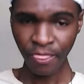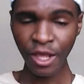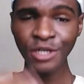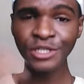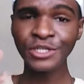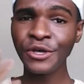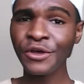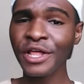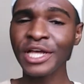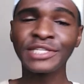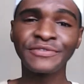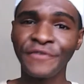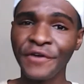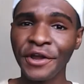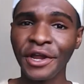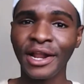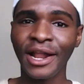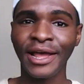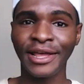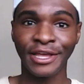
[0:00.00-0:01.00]
So that's
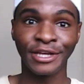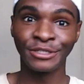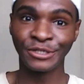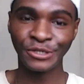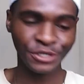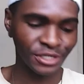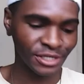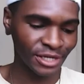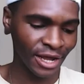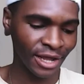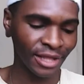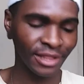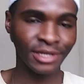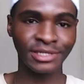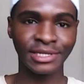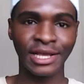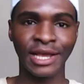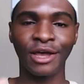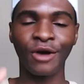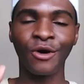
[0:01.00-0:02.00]
very like interesting.
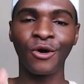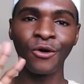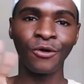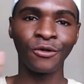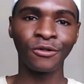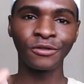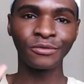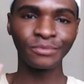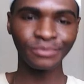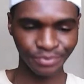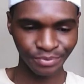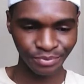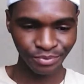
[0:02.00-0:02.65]
There's like a whole